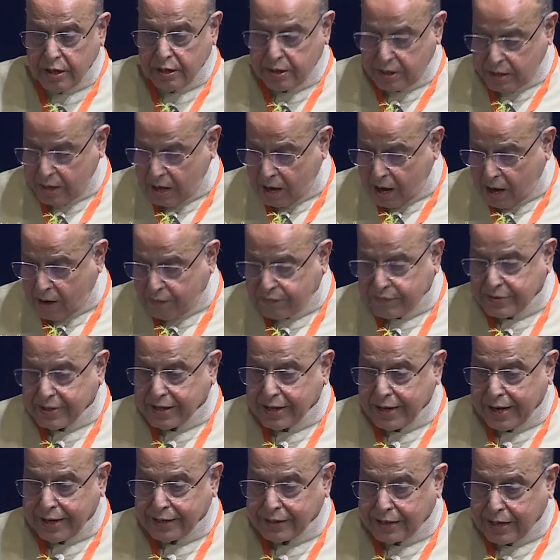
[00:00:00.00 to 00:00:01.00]
Draft
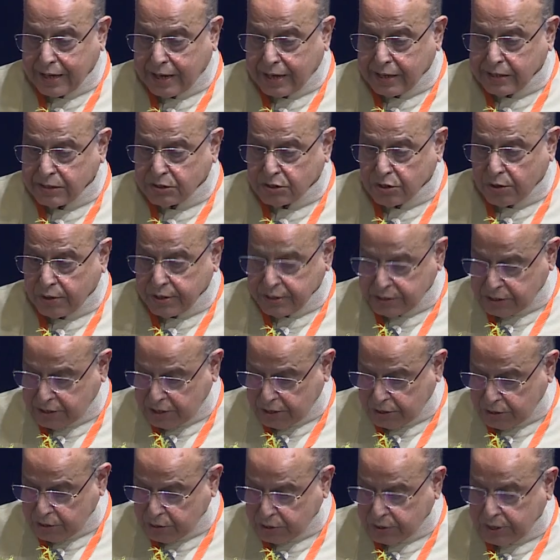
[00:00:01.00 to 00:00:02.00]
guidelines on
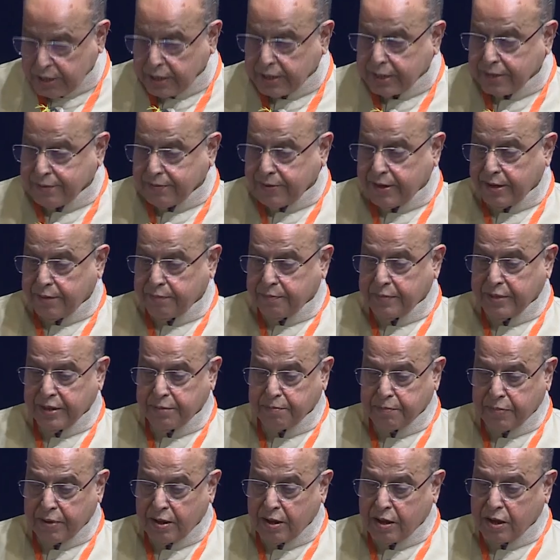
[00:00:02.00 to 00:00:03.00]
institutional
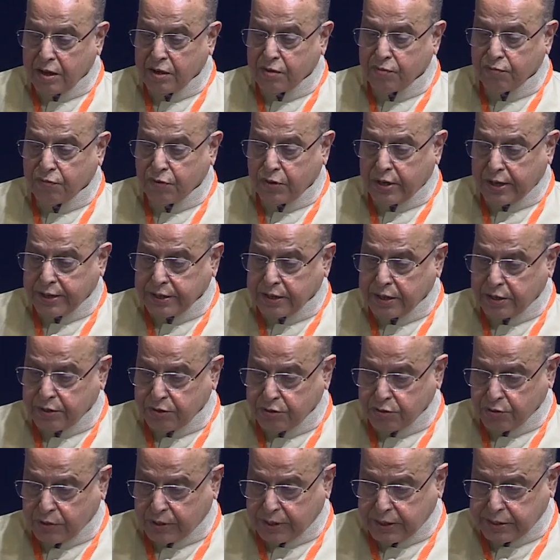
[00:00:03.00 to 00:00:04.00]
development plan for higher
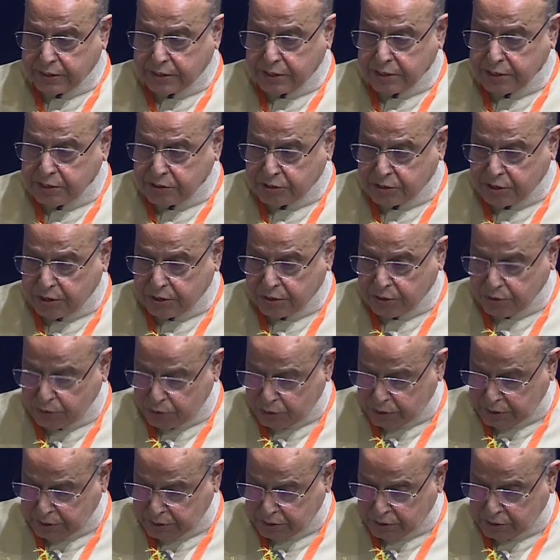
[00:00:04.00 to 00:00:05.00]
education
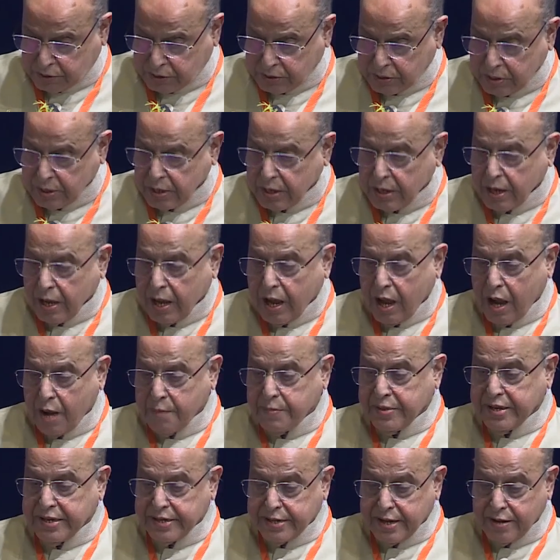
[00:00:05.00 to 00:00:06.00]
institutions have
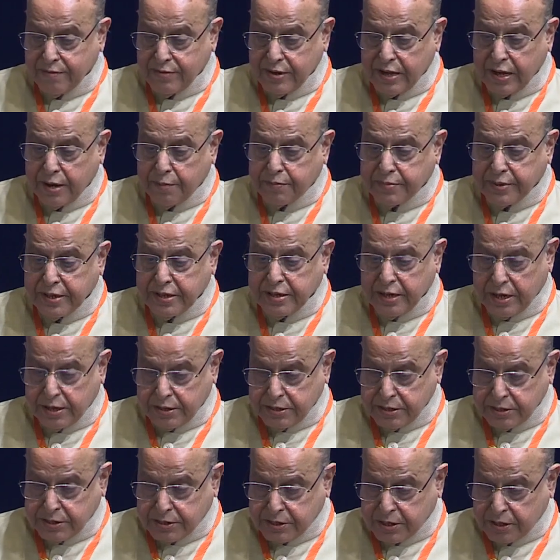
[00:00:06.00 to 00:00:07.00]
been developed in
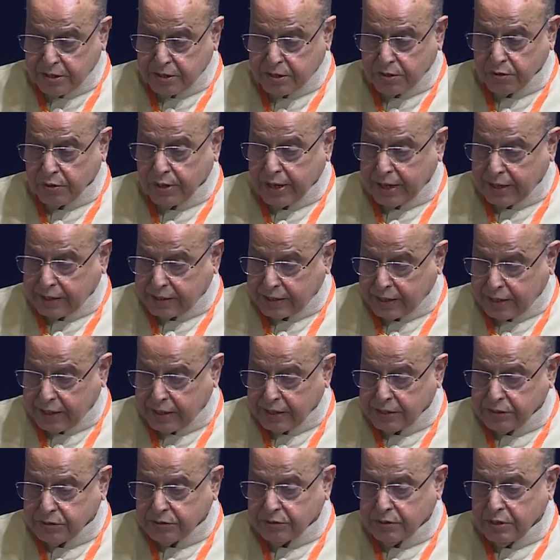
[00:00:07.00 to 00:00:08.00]
addition to
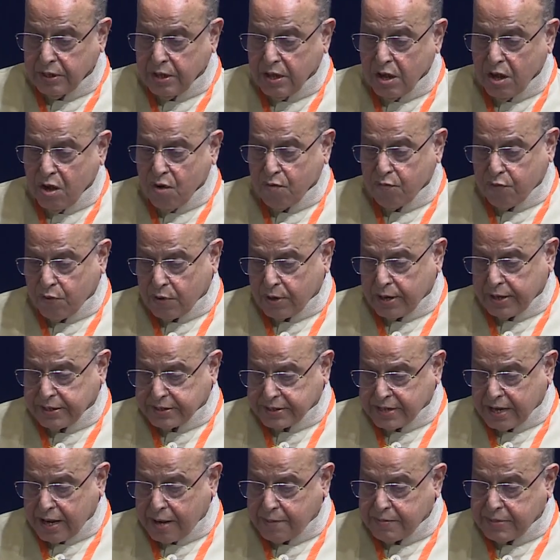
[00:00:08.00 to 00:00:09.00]
guidelines for
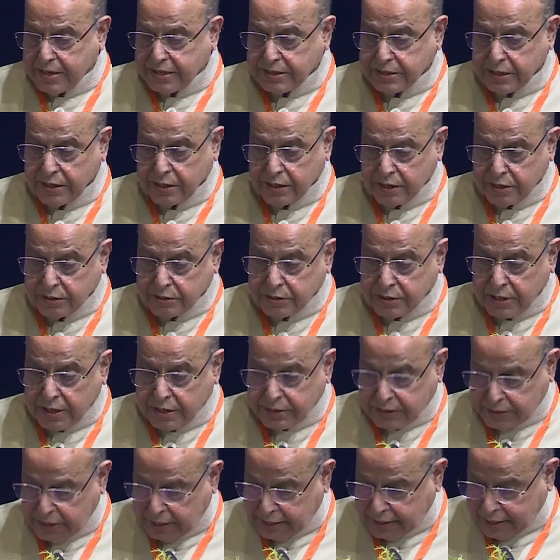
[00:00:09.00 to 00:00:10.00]
establishing
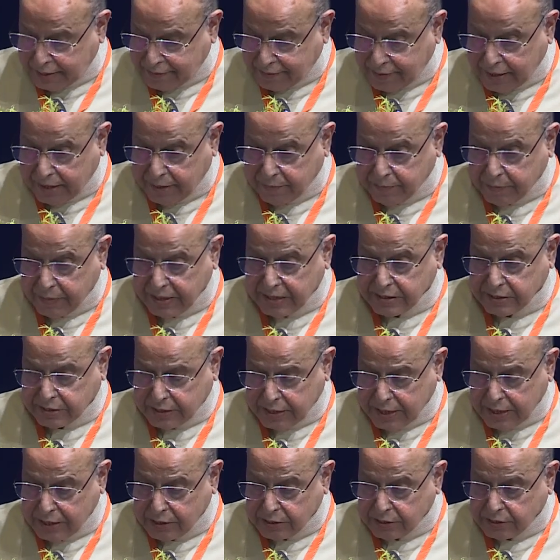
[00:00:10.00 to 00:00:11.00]
research and development
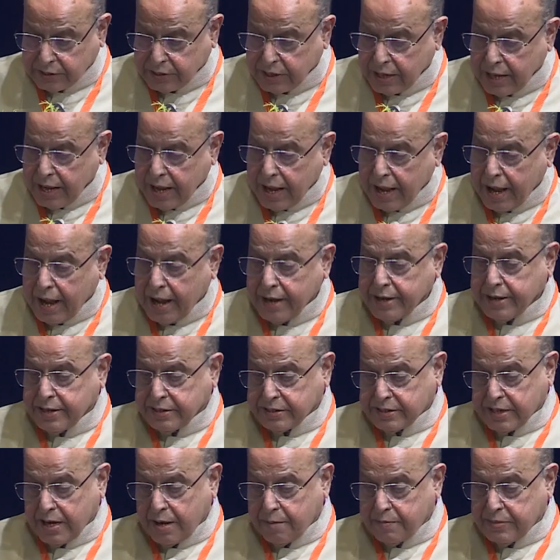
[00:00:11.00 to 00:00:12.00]
cells and
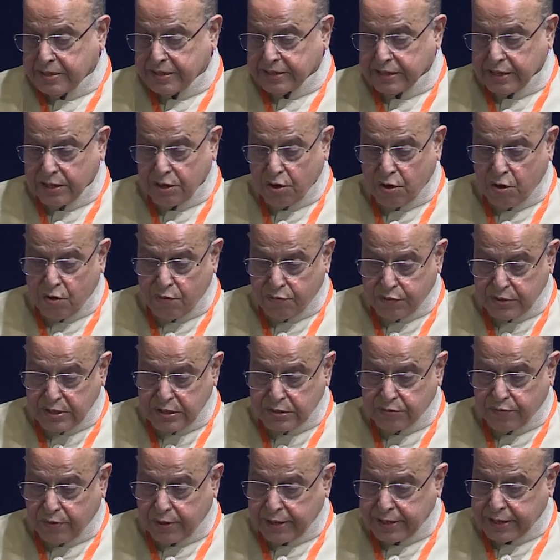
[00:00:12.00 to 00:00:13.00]
establishing an office
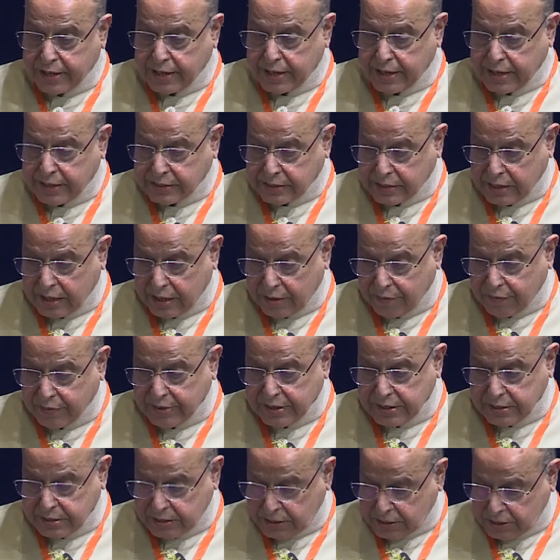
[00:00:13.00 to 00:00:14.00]
for international
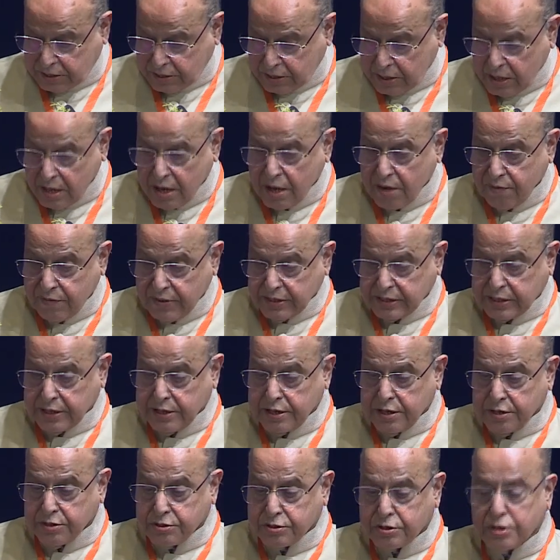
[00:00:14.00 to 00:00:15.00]
affairs within
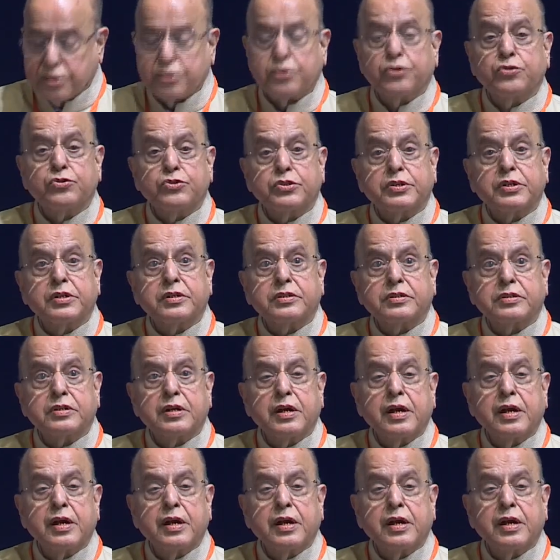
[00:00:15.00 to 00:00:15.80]
institutions.